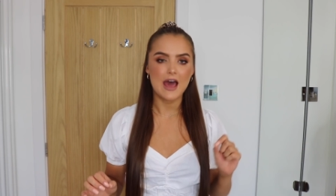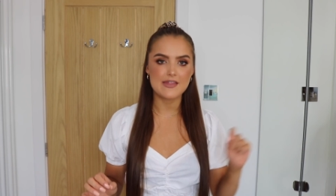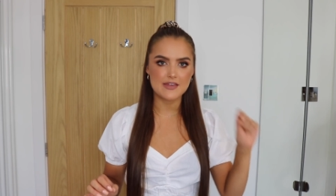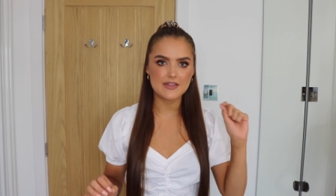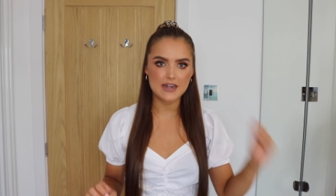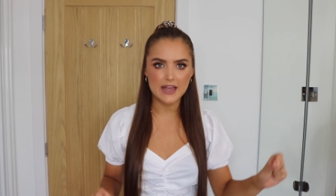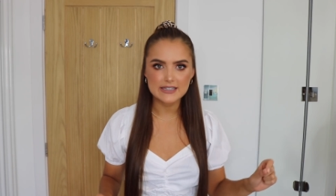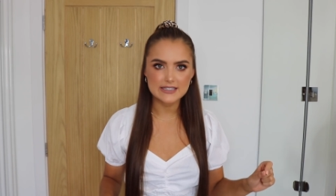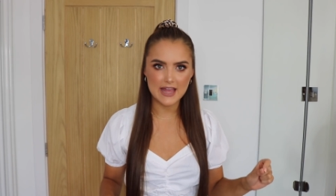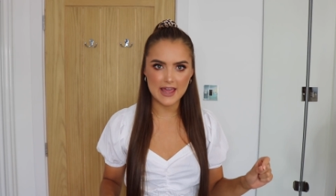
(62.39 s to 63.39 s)
and then the
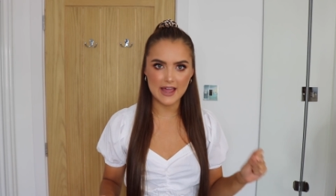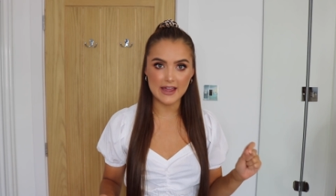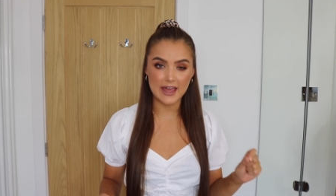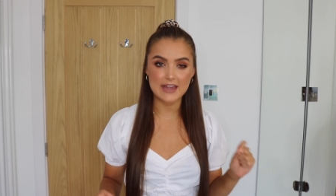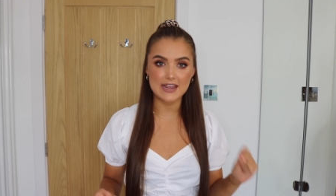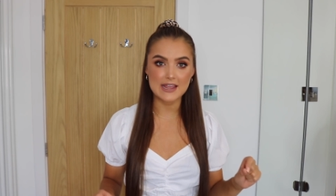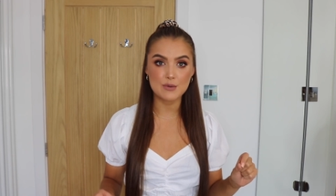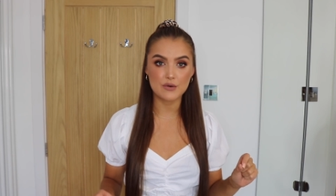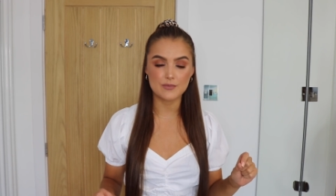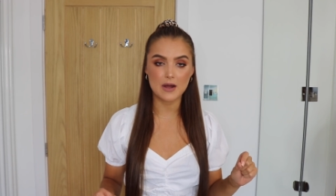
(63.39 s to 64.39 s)
next day I get an
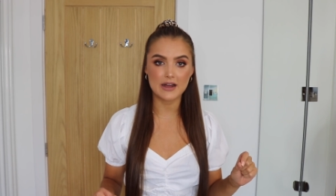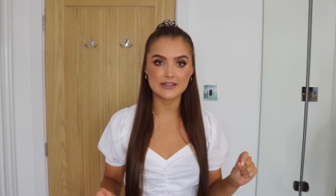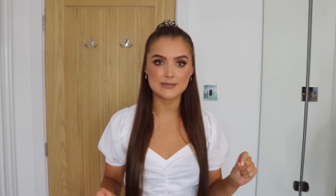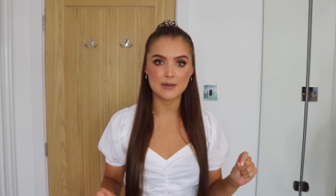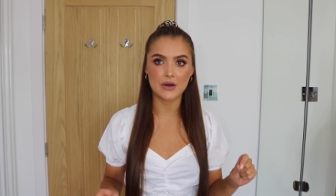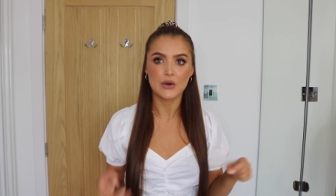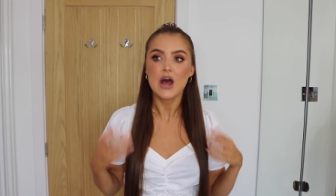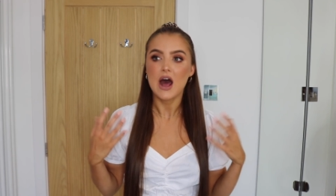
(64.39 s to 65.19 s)
email from HiSmile